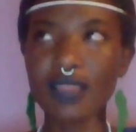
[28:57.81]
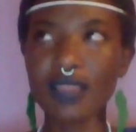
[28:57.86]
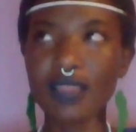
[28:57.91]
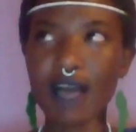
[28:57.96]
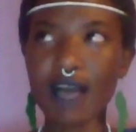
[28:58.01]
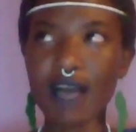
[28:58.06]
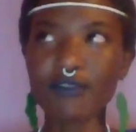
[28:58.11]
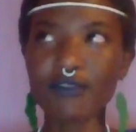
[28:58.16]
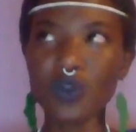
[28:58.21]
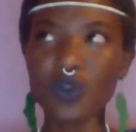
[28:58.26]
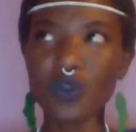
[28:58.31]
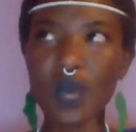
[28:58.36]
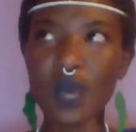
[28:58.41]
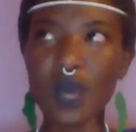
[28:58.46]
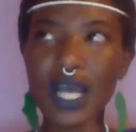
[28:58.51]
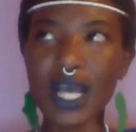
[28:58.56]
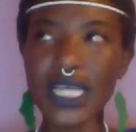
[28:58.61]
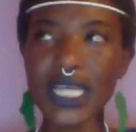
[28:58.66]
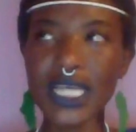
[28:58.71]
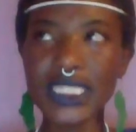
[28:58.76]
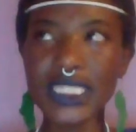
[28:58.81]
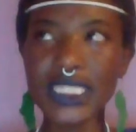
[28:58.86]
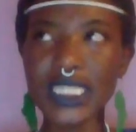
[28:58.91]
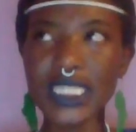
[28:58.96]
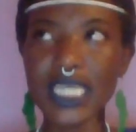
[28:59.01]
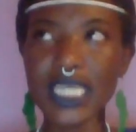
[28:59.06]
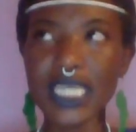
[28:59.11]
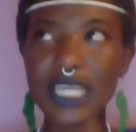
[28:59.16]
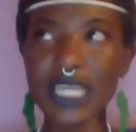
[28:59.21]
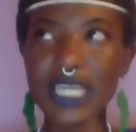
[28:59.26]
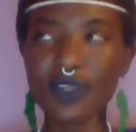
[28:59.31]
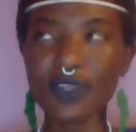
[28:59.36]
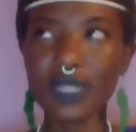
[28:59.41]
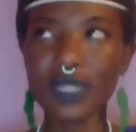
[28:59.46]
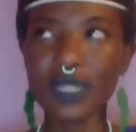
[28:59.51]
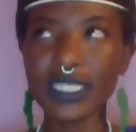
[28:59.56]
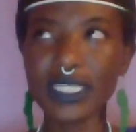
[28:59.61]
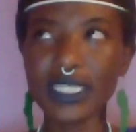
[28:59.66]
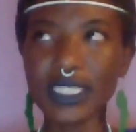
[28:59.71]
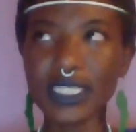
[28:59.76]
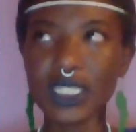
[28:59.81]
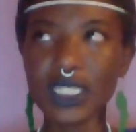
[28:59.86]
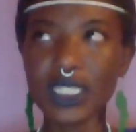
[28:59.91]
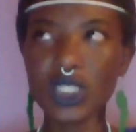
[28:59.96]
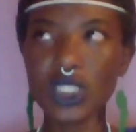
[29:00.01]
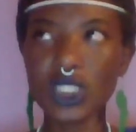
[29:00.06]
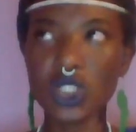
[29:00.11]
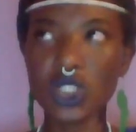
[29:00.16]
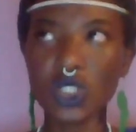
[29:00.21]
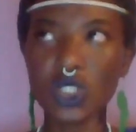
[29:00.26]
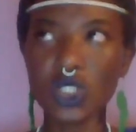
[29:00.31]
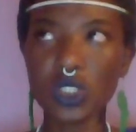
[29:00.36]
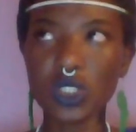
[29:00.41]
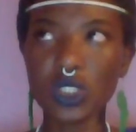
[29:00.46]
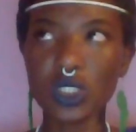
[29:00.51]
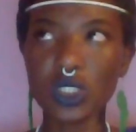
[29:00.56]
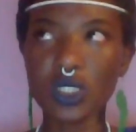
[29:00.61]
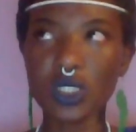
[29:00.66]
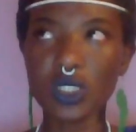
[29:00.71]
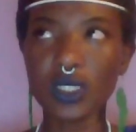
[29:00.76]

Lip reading: loved one in your lineage,